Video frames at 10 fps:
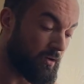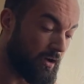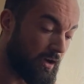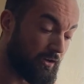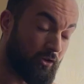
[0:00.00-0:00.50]

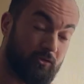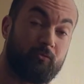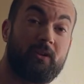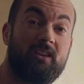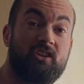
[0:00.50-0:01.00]
I don't
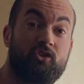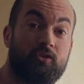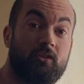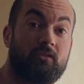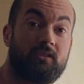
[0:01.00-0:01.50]
really
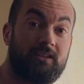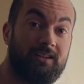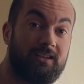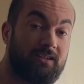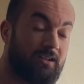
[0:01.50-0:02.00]
struggle to
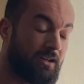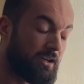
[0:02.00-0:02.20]
eat.